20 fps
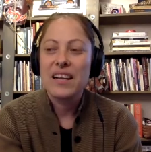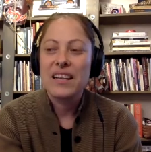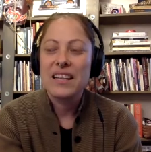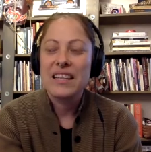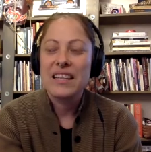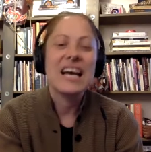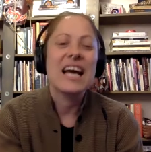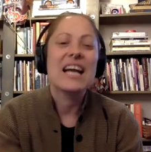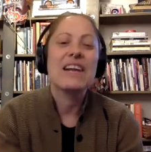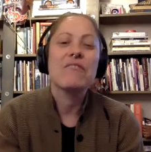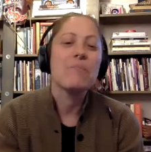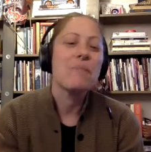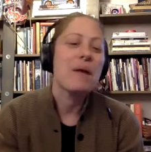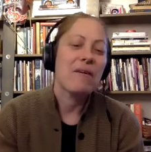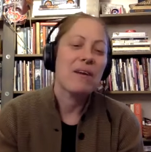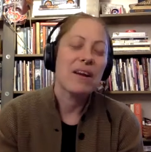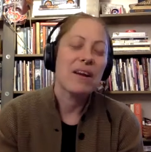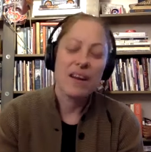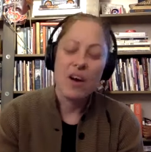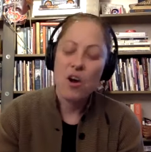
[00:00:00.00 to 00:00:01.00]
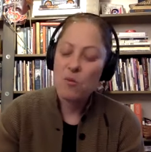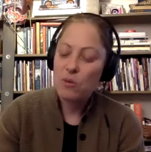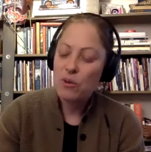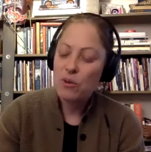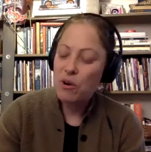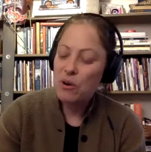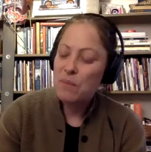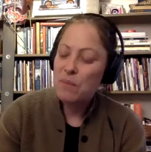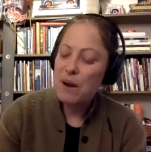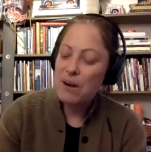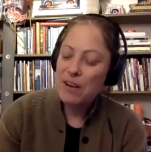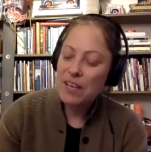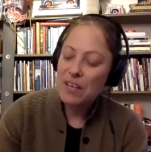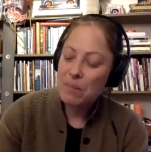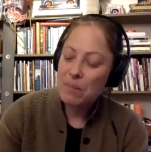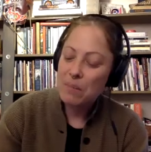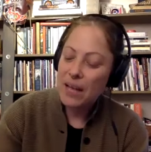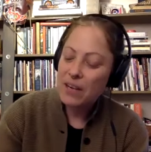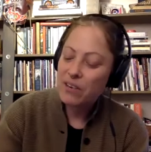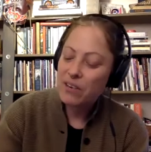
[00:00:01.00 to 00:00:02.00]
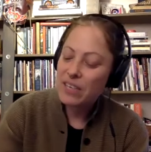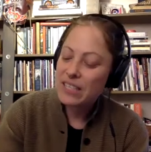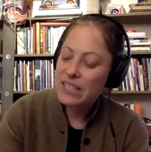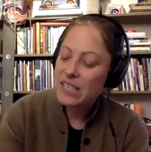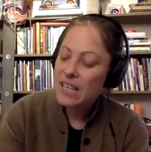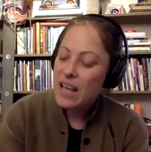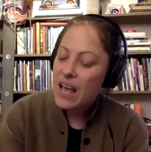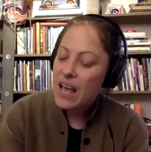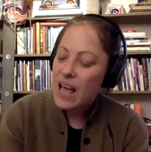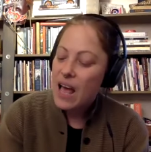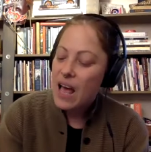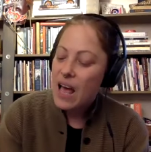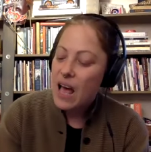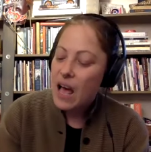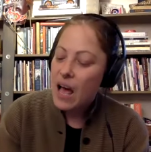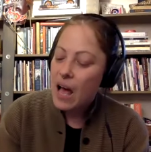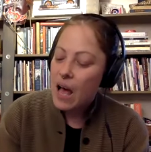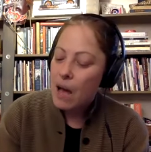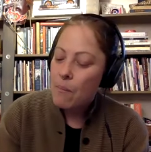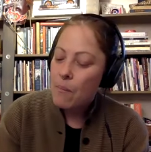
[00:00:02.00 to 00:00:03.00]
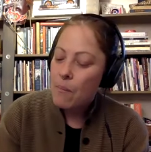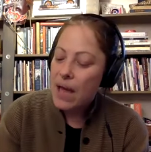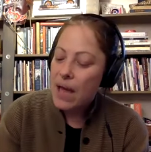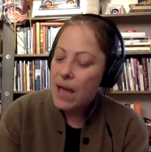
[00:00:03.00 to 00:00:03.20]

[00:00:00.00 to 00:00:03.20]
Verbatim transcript: these kind of American, homegrown American migrants. Um,